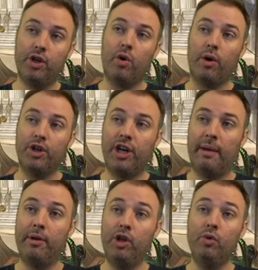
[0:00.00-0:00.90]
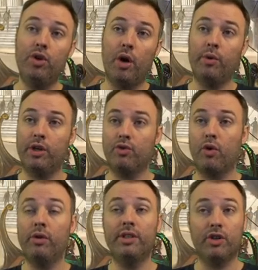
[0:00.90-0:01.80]
creature or enchantment you don't
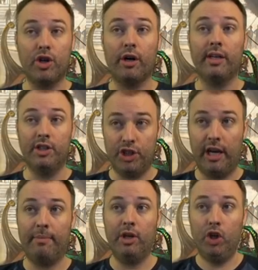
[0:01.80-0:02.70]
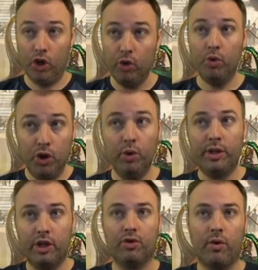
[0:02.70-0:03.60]
control until target enchantment you
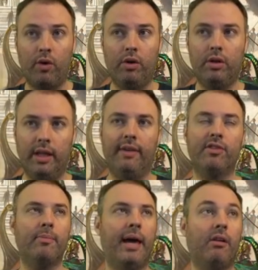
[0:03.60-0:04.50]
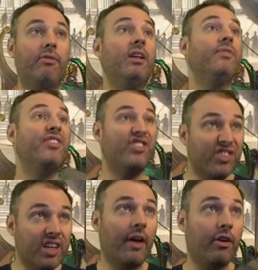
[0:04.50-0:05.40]
do control leaves the battlefield.
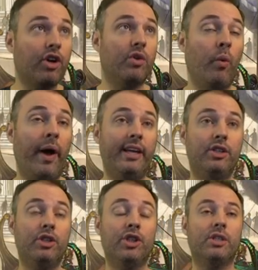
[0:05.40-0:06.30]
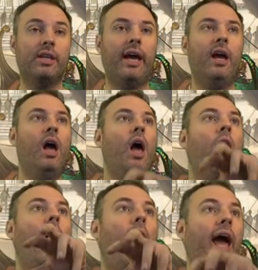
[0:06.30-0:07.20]
This is another good way to just say,
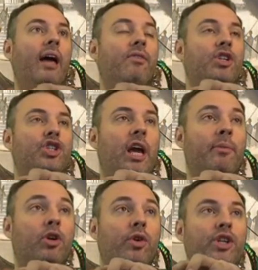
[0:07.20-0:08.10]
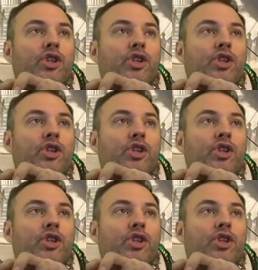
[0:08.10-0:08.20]
I have an enchantment